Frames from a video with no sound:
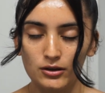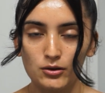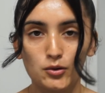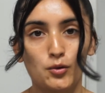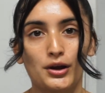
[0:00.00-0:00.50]

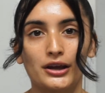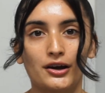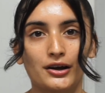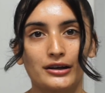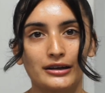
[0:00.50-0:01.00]
going
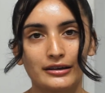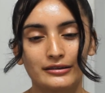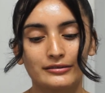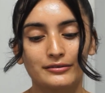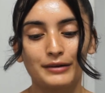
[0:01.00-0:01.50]
on
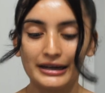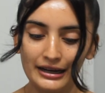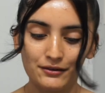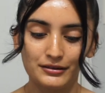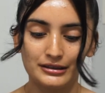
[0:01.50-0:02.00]
right
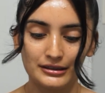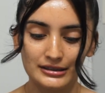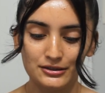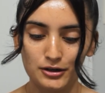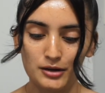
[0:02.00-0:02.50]
now in this
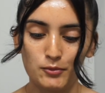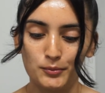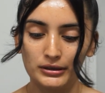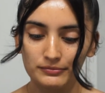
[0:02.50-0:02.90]
current moment.